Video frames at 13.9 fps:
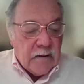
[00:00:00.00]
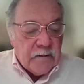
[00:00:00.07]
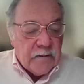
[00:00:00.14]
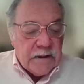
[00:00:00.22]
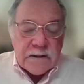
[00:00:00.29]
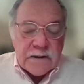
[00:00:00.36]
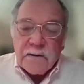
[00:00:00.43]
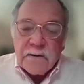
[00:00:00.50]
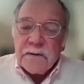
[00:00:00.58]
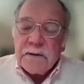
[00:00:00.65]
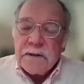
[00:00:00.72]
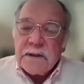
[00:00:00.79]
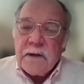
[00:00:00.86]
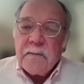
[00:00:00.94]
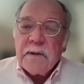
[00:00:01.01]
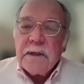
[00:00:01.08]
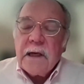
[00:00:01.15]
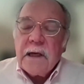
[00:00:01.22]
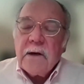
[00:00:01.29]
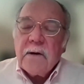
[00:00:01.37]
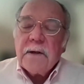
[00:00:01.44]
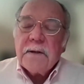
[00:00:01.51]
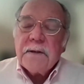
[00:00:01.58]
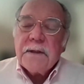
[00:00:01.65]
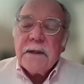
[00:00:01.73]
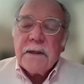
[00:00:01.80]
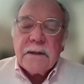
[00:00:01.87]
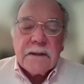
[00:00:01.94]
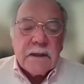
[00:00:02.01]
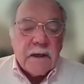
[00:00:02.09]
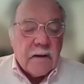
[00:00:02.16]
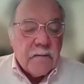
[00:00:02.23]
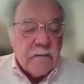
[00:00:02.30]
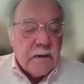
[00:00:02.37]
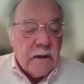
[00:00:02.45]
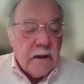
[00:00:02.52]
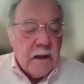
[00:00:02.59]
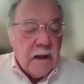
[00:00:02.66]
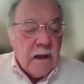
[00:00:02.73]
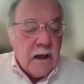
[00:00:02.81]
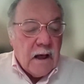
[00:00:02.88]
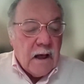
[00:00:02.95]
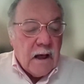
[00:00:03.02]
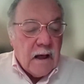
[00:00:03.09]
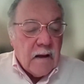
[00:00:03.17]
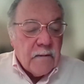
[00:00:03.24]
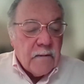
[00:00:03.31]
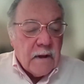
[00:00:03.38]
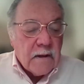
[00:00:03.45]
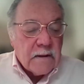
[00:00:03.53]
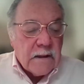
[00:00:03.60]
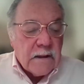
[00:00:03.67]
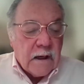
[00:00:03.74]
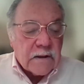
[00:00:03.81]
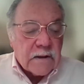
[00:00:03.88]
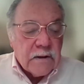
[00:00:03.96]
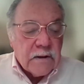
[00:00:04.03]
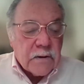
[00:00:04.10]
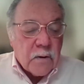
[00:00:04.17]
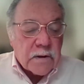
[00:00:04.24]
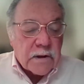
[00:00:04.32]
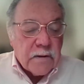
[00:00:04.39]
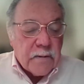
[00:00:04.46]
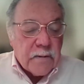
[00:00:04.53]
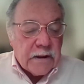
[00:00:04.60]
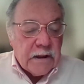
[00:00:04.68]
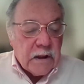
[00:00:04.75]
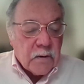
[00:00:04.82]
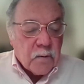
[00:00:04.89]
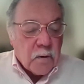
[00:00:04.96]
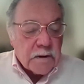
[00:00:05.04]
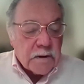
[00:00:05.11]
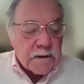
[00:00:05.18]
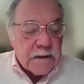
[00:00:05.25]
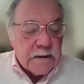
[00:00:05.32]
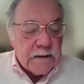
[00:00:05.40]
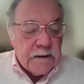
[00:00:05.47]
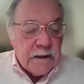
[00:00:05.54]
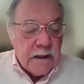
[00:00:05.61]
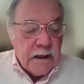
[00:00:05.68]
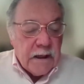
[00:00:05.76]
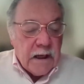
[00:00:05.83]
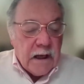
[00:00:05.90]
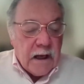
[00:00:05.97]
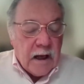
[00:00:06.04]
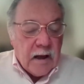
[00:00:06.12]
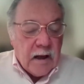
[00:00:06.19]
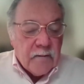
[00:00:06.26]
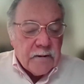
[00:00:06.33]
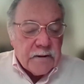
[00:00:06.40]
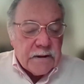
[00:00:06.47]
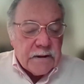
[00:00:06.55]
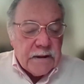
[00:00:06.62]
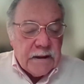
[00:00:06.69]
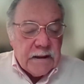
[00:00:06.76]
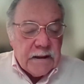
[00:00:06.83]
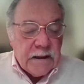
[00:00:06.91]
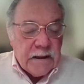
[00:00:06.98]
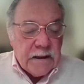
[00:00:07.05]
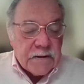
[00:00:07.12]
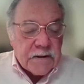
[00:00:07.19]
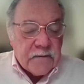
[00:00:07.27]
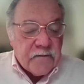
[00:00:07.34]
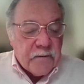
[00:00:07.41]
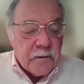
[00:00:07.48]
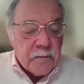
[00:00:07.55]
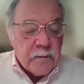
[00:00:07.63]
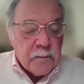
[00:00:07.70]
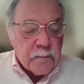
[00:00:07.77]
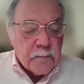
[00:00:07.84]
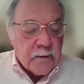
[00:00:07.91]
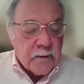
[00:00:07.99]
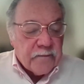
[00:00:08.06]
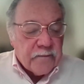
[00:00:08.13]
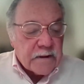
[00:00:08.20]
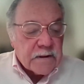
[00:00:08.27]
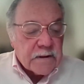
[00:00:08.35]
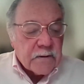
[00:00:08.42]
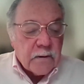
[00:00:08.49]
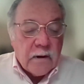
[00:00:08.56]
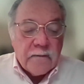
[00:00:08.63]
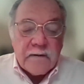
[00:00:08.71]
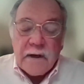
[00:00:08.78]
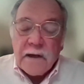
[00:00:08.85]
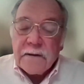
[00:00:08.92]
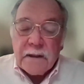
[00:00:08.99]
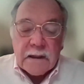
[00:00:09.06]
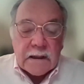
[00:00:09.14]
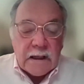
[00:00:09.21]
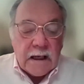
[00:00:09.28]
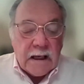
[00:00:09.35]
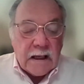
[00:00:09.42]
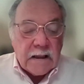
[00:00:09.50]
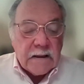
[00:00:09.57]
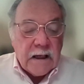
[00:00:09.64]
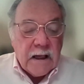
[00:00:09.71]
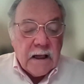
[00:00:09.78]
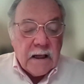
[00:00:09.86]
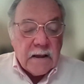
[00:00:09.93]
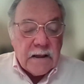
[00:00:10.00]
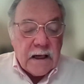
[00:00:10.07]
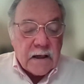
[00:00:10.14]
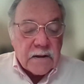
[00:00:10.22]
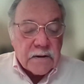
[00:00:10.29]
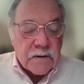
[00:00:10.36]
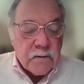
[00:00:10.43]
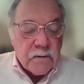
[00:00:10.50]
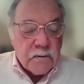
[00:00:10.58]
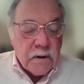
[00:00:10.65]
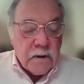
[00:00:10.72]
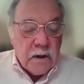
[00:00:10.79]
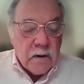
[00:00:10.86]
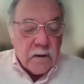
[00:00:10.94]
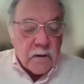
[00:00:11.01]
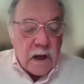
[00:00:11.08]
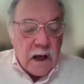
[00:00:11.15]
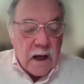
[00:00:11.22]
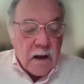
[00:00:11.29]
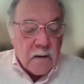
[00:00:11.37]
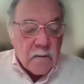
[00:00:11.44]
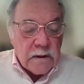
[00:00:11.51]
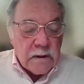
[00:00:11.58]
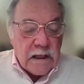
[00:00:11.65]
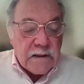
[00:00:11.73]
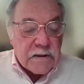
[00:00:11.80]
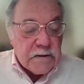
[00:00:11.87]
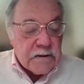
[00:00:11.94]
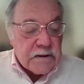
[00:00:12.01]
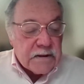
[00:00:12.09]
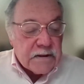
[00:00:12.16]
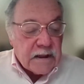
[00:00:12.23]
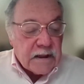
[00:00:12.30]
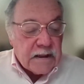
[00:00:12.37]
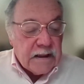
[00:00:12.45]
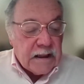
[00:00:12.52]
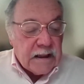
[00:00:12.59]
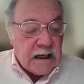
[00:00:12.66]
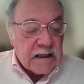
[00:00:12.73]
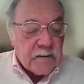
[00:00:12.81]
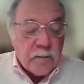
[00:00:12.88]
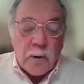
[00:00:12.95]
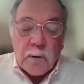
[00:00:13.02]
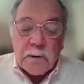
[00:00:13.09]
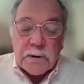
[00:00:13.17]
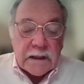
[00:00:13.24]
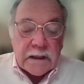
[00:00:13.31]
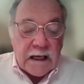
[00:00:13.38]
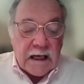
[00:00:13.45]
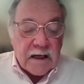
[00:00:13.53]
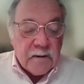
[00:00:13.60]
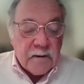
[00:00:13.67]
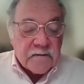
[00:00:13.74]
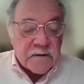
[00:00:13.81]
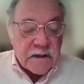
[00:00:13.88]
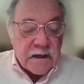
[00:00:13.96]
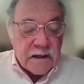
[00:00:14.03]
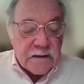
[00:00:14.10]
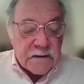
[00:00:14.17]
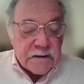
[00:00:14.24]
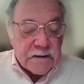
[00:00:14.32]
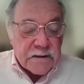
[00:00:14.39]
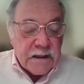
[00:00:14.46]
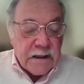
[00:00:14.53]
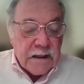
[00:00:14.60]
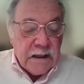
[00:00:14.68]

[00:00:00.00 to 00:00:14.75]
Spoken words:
These are some of the areas that Dr. Tokarska-Bakir works in. She is a full professor of ethnic and national relations study at the Polish Academy of Sciences